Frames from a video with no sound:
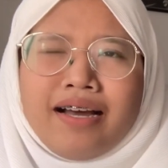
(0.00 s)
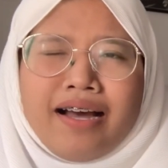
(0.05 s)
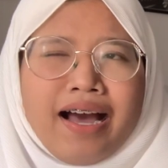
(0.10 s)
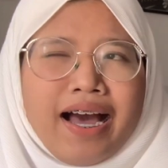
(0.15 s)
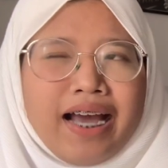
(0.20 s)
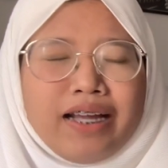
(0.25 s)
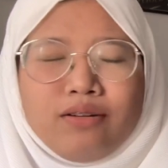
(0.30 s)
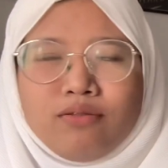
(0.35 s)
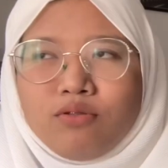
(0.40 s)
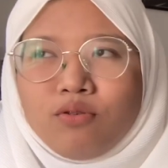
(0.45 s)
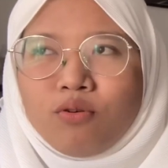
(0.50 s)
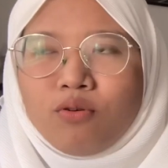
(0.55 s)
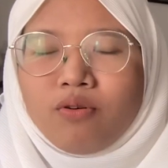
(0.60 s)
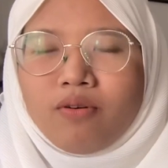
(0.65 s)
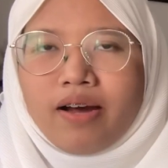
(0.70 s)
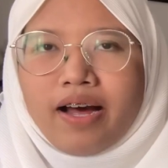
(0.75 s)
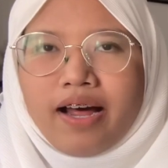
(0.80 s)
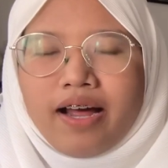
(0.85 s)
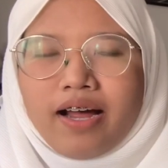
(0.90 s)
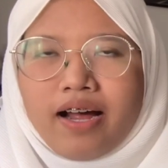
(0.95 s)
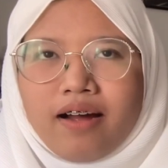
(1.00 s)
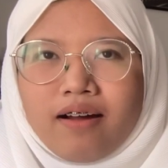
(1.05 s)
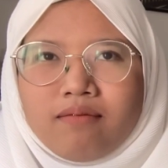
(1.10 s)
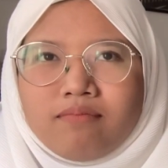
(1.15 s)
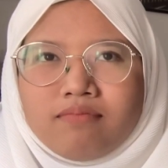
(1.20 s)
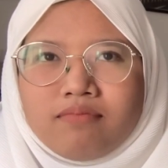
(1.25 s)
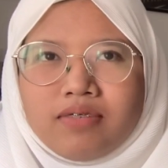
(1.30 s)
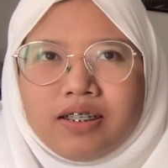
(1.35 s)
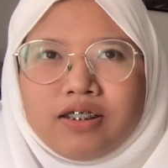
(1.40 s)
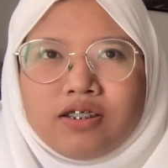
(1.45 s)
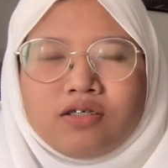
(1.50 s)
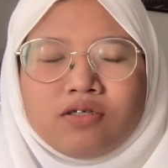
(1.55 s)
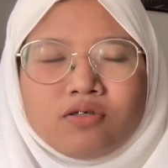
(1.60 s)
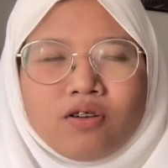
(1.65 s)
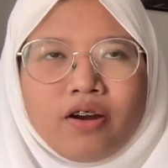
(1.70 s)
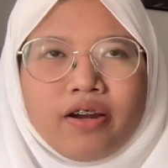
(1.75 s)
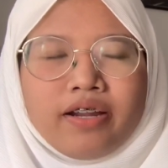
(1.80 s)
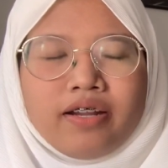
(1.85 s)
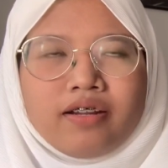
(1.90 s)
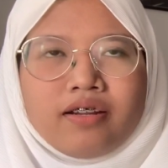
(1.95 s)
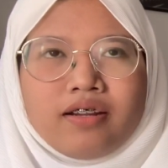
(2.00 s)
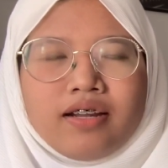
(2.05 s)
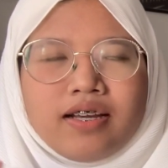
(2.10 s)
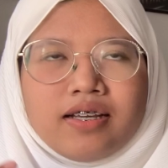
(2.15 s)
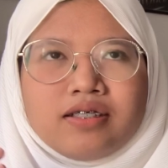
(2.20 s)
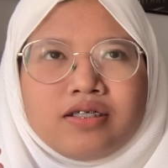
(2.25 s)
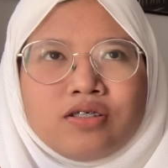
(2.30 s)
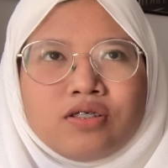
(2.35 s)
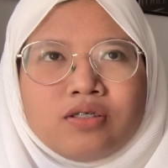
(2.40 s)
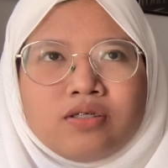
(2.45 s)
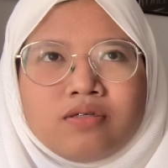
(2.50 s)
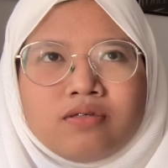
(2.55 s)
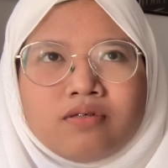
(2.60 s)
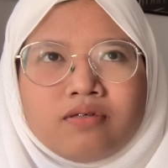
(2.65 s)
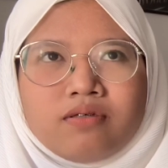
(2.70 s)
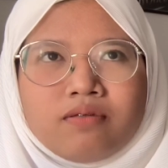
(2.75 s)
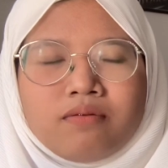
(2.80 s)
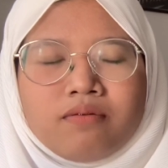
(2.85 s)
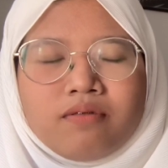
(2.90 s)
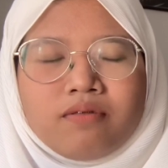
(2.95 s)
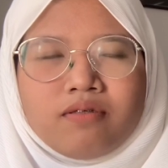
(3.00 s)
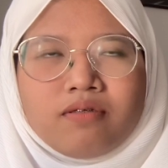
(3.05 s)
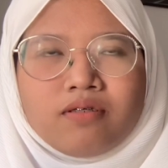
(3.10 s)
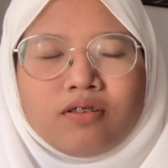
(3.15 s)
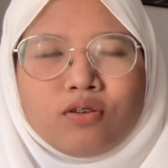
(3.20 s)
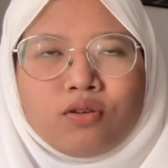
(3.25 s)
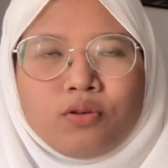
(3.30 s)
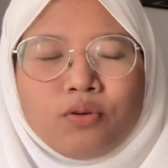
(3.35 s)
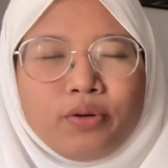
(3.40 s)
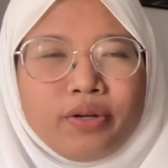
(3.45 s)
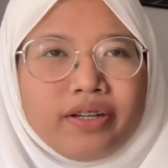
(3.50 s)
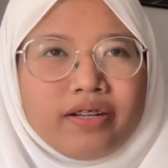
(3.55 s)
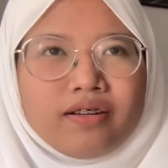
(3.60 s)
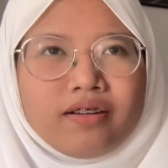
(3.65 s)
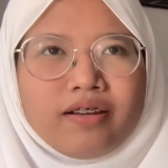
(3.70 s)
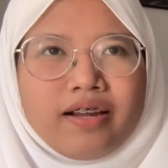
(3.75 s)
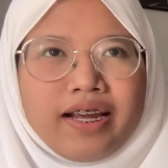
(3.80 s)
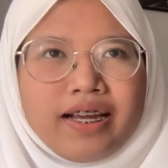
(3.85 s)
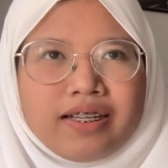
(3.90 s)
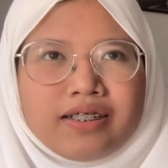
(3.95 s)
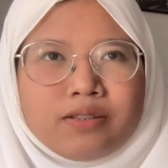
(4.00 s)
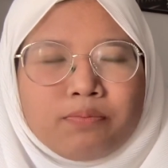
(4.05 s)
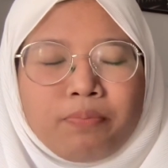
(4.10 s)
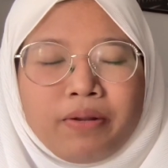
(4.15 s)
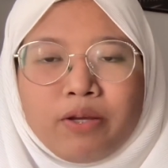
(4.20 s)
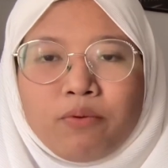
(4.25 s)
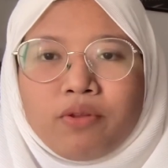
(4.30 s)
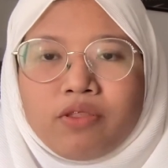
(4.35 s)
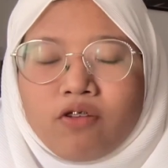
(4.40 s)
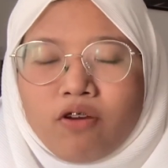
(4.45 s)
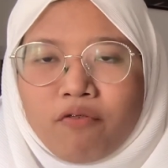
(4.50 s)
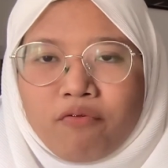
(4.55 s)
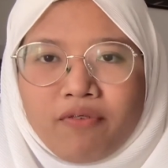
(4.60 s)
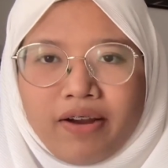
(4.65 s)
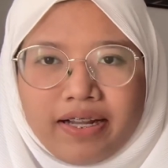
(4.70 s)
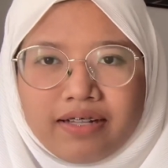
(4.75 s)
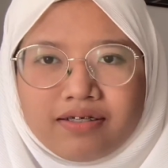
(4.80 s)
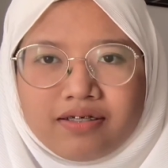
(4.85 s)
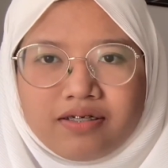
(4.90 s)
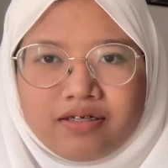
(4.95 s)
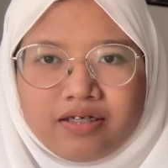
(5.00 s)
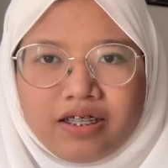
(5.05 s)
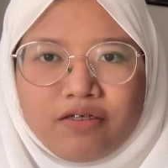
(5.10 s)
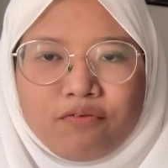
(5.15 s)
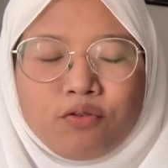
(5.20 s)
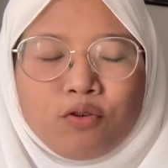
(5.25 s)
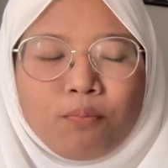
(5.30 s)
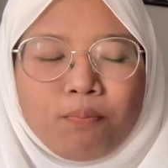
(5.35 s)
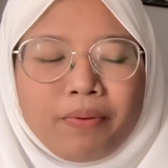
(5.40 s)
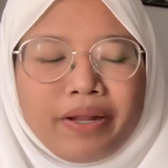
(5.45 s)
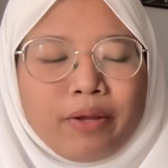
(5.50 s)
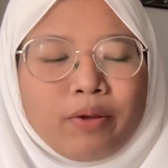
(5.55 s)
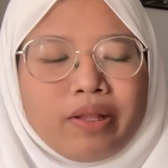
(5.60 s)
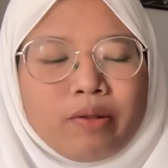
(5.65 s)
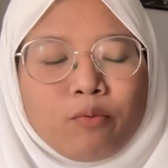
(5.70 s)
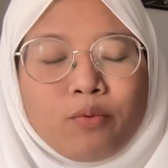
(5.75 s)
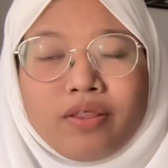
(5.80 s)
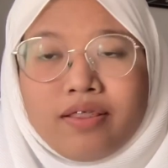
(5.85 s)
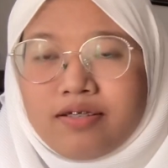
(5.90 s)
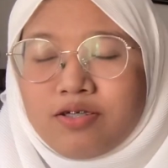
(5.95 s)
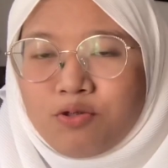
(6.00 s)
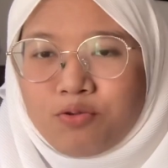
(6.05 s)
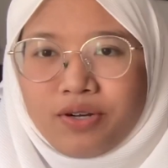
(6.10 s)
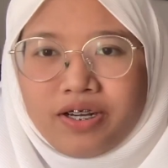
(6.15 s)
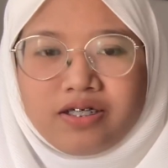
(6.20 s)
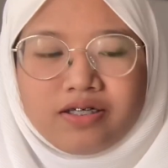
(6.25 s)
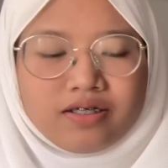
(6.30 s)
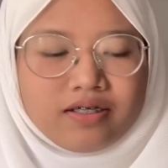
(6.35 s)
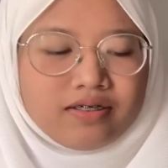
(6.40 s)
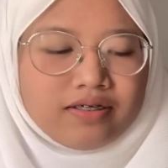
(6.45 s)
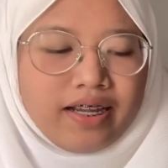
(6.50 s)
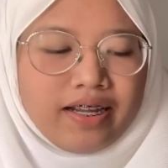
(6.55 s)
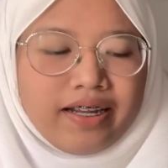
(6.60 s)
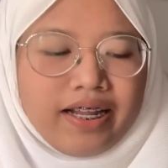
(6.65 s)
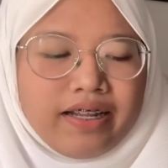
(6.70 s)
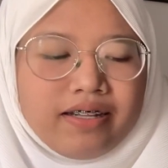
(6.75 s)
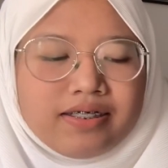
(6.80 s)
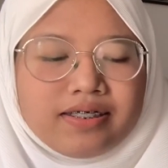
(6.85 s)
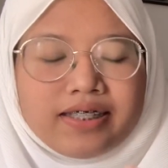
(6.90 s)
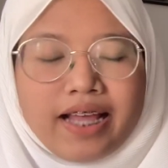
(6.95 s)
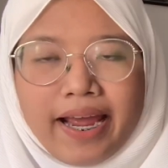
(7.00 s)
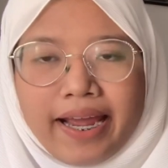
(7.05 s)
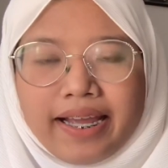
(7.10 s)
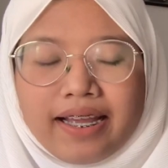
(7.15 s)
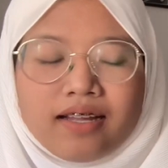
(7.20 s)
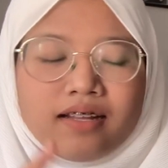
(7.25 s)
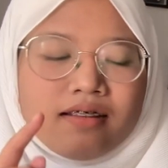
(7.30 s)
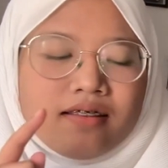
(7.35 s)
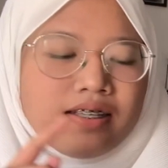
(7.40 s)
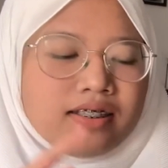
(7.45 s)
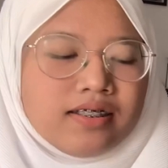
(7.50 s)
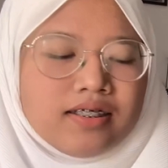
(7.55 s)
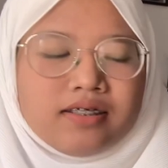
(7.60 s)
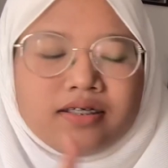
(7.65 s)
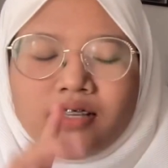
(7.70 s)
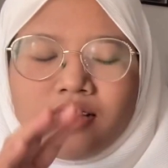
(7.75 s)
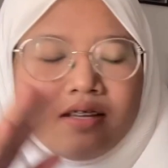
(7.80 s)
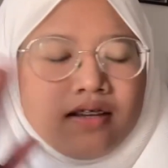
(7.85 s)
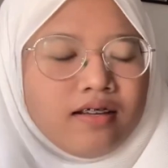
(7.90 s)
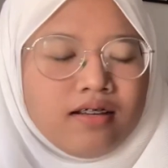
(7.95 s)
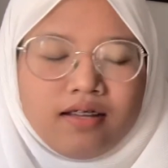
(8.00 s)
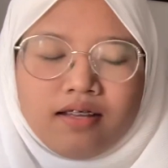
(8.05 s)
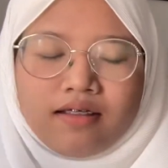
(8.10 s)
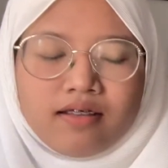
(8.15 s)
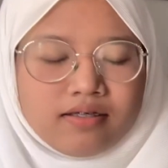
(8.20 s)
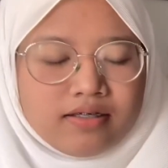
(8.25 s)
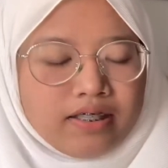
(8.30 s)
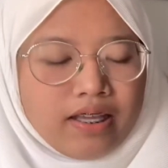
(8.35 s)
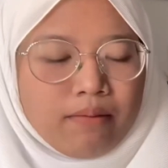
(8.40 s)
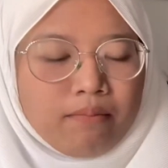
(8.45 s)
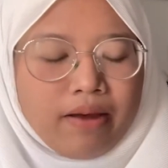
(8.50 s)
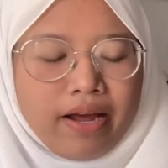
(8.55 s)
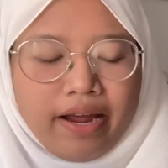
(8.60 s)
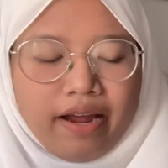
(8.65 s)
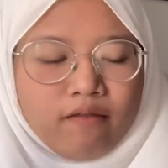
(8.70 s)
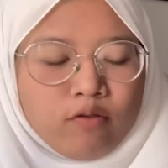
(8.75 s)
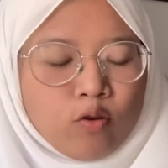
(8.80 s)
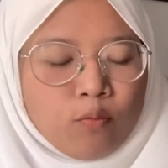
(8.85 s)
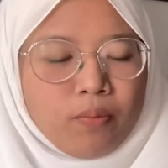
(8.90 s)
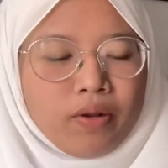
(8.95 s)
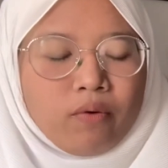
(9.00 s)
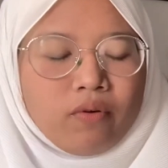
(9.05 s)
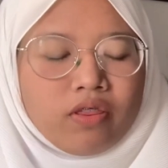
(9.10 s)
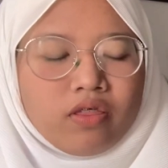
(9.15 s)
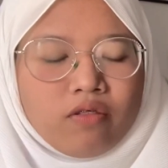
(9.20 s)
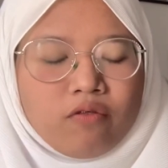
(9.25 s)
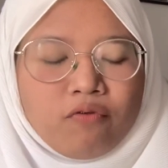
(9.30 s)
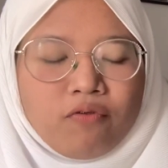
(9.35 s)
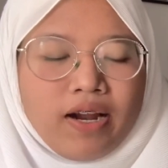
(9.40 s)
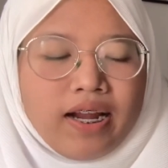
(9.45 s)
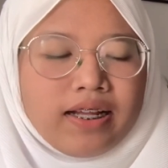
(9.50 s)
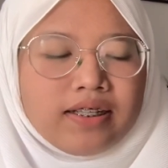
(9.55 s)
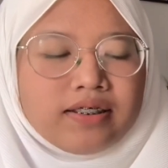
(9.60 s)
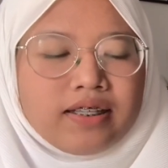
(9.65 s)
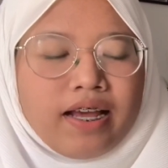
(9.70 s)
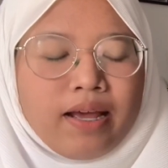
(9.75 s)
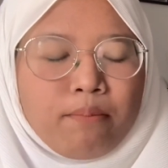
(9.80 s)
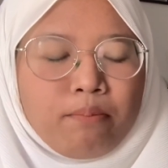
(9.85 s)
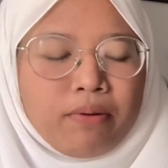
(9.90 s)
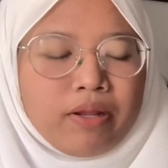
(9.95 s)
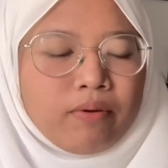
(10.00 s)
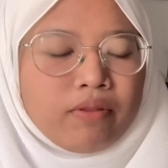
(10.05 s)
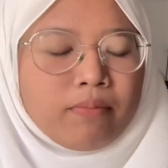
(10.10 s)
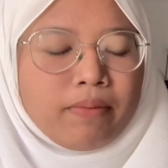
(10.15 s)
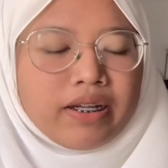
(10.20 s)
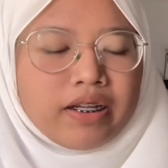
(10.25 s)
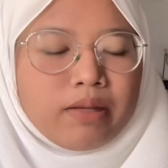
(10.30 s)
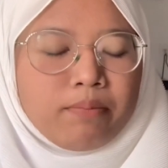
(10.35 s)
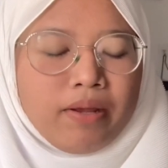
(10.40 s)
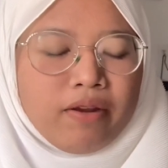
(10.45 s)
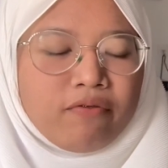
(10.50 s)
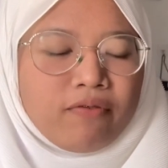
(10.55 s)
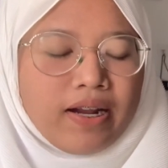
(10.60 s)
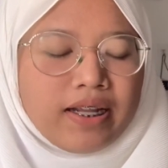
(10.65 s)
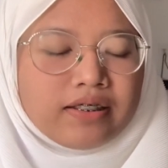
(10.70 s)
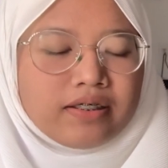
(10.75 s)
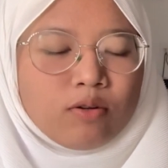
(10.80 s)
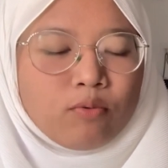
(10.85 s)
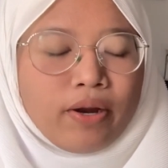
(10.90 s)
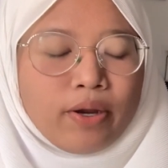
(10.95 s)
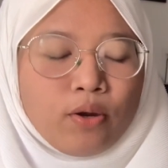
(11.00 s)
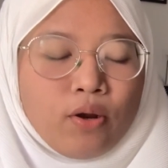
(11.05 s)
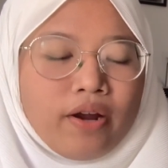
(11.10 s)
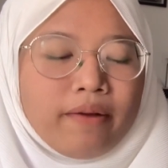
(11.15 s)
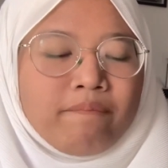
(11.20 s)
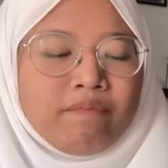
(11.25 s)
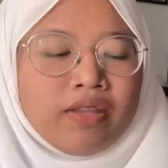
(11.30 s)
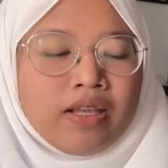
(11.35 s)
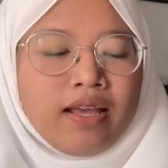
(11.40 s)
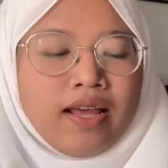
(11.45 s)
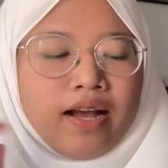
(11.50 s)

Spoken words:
I don't know, it's not as good as playing with your friends if you play with strangers. And then side, this is the same. I have to play with friends. I play with my debate friends and whatnot.